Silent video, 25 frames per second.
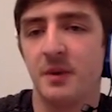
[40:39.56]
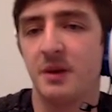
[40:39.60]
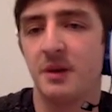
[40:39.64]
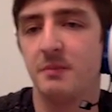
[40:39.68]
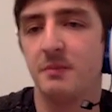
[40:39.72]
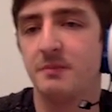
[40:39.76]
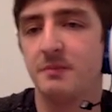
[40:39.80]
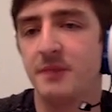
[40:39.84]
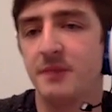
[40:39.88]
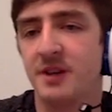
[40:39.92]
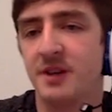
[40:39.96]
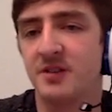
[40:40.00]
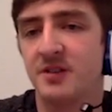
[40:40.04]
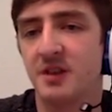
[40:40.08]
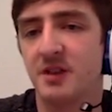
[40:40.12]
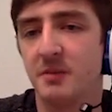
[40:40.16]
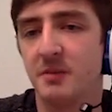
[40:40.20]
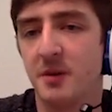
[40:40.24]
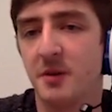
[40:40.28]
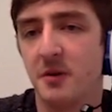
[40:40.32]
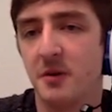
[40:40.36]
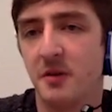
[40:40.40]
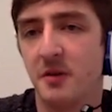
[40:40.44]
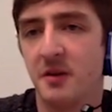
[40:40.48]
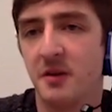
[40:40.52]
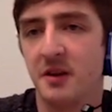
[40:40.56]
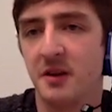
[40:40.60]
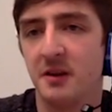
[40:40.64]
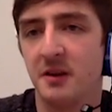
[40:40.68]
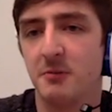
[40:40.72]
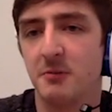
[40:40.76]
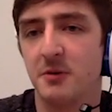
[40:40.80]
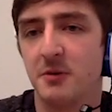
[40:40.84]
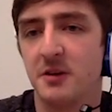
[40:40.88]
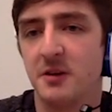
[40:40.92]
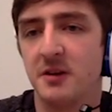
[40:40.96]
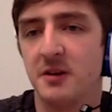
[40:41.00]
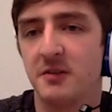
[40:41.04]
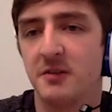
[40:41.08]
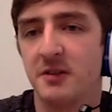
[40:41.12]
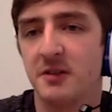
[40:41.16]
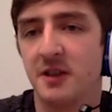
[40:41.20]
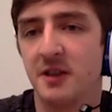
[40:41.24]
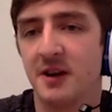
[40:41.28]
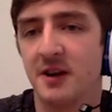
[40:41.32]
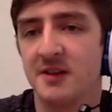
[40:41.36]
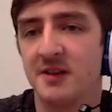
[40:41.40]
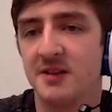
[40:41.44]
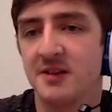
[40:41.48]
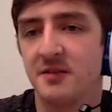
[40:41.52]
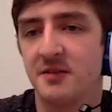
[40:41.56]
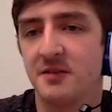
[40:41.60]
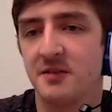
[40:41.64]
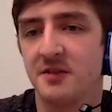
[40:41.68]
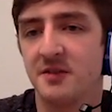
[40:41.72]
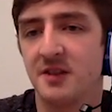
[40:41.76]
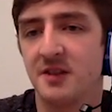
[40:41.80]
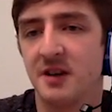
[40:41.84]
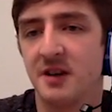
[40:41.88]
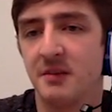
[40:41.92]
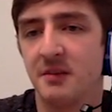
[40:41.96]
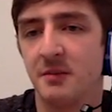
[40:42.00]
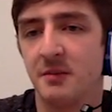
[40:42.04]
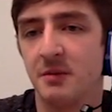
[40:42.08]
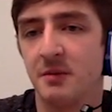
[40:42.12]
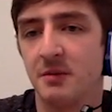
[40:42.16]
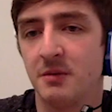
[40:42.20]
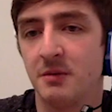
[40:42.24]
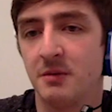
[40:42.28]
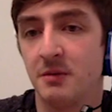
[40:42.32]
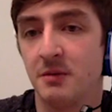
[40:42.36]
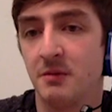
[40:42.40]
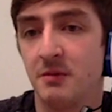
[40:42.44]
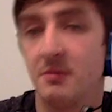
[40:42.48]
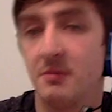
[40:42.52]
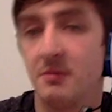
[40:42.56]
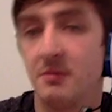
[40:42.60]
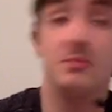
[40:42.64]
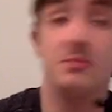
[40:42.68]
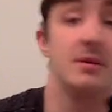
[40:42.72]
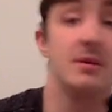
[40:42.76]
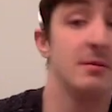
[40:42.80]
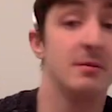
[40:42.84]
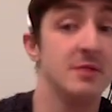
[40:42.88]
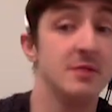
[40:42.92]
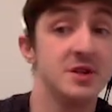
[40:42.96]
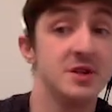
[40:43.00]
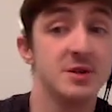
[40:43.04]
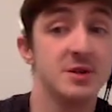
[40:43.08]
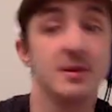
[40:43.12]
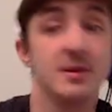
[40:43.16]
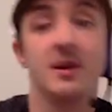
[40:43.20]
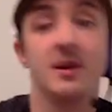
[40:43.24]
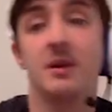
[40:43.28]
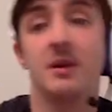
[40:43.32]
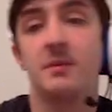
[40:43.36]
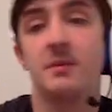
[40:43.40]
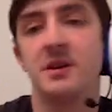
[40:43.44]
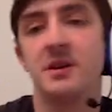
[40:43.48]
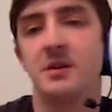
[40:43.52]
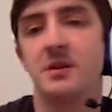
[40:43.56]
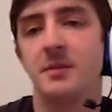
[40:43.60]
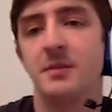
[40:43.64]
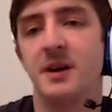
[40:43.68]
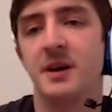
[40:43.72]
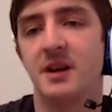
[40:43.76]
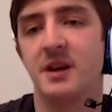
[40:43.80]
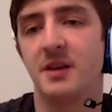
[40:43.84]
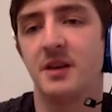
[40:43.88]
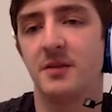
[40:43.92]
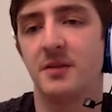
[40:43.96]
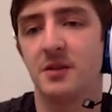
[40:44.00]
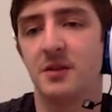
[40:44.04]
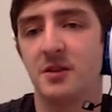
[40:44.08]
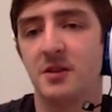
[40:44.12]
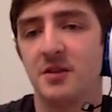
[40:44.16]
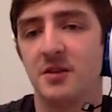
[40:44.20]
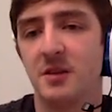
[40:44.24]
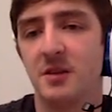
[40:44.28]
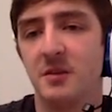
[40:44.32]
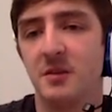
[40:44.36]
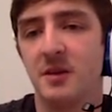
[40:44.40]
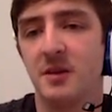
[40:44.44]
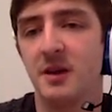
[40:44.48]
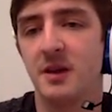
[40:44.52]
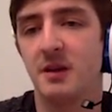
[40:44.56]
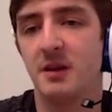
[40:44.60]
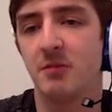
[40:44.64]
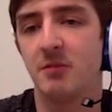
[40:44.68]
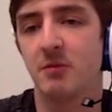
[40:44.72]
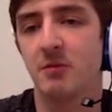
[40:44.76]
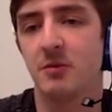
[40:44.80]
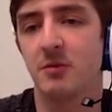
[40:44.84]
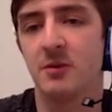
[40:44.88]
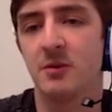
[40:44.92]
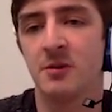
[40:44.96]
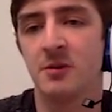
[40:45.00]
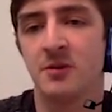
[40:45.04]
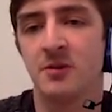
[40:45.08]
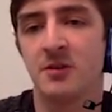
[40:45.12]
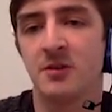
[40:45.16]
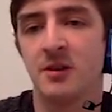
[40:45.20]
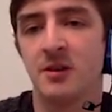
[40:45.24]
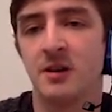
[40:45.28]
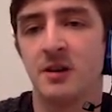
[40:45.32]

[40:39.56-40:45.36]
makes the opponent think you're running different lines every time, which you are, but in the back you've got the same thing, of course.